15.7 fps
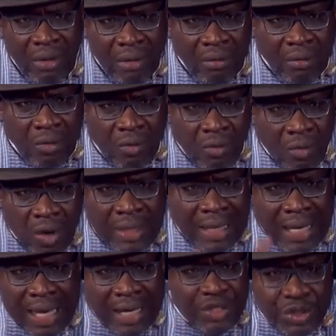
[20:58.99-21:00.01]
won
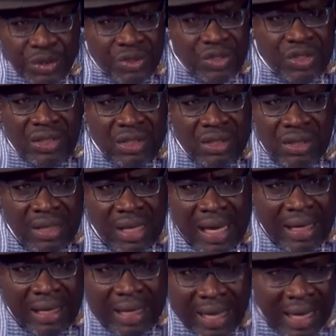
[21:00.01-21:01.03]
elections
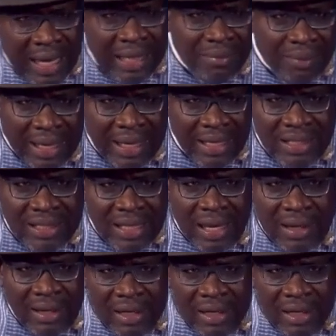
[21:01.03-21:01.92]
and held Bayelsa